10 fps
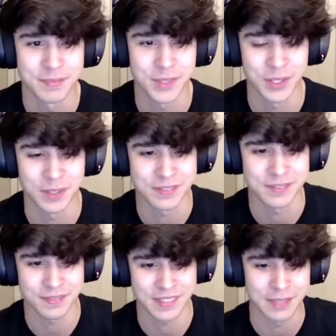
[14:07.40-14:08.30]
or
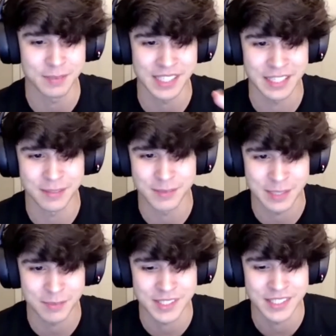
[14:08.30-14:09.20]
game to game,
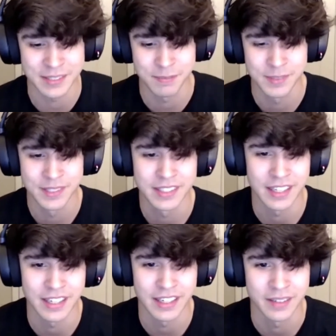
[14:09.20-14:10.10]
team to team,
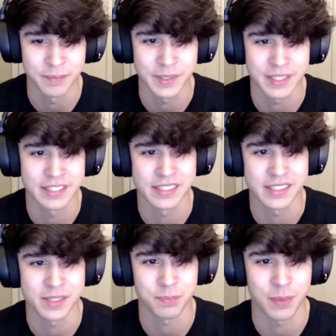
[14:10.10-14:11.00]

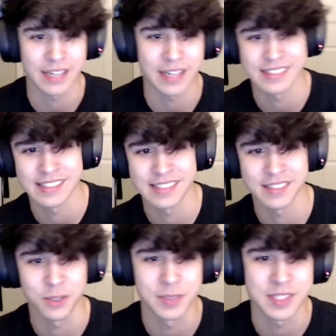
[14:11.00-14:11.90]
because practice is a
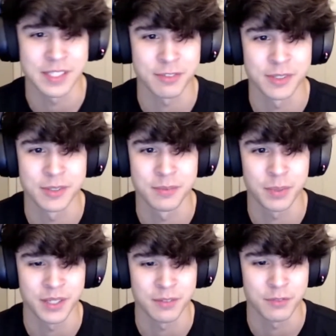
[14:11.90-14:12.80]
little bit different.
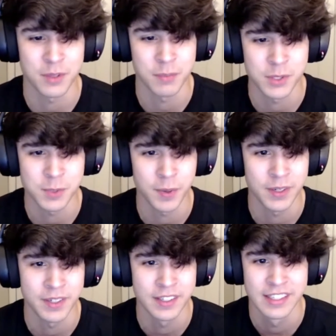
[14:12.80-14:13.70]
But for the most
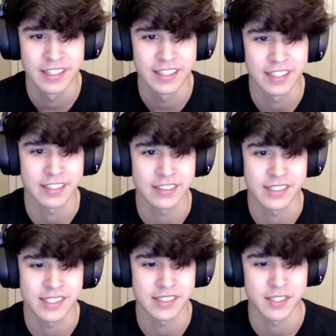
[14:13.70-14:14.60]
part, it
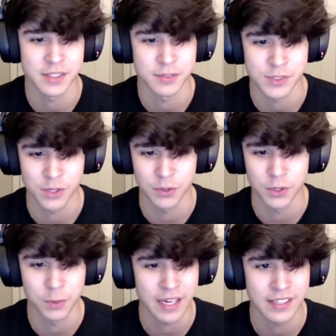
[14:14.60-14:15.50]
consists of
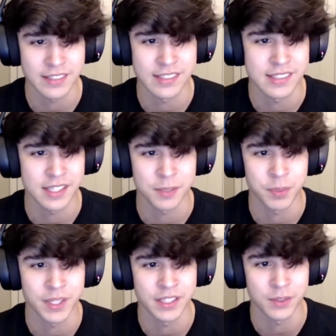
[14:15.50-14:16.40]
solo practice, like
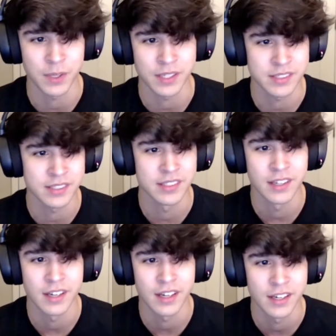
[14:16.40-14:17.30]
playing ranked,
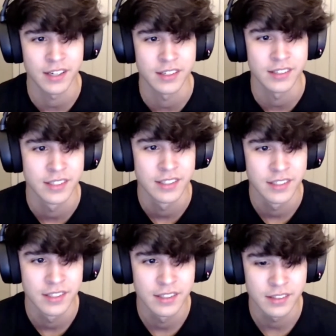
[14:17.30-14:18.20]

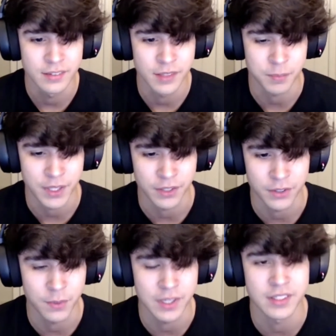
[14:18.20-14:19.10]
like playing on
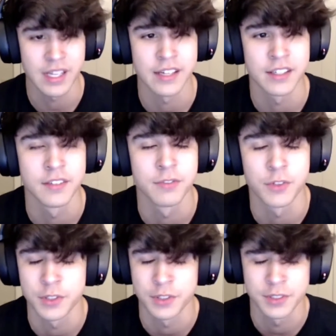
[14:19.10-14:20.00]
the ranked ladder
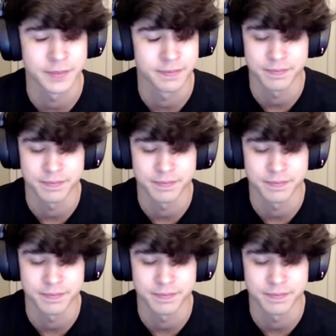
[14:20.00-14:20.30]
for